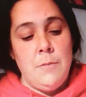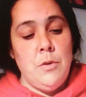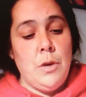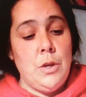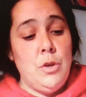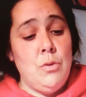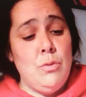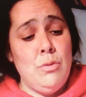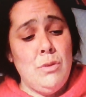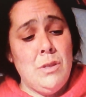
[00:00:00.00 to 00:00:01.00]
You can
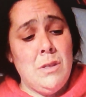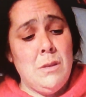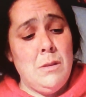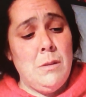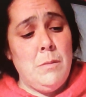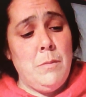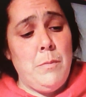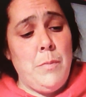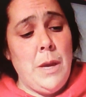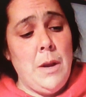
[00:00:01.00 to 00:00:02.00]
use
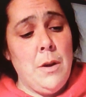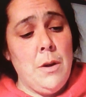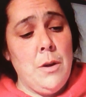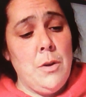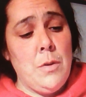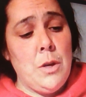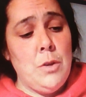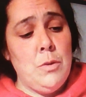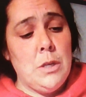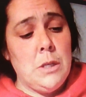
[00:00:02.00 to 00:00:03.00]
bigger, you can
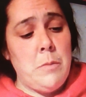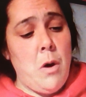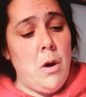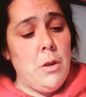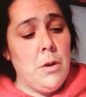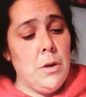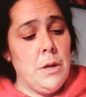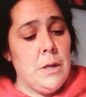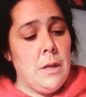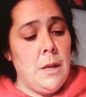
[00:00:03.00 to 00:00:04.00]
use smaller.